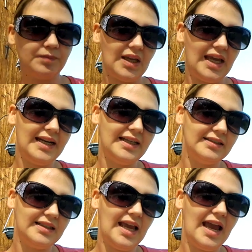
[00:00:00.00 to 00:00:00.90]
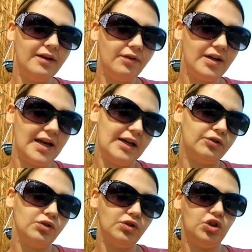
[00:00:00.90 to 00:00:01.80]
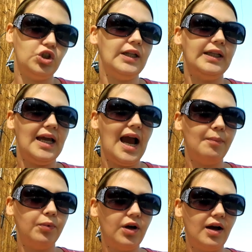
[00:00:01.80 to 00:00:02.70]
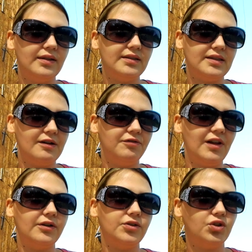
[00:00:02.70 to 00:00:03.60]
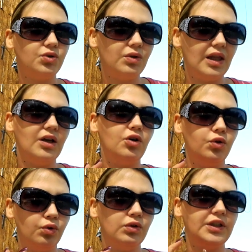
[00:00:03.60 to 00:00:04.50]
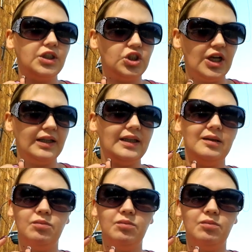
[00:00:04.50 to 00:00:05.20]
It is the Avon Naturals Jelly Apricot and Sunflower Soothing Cooling Jelly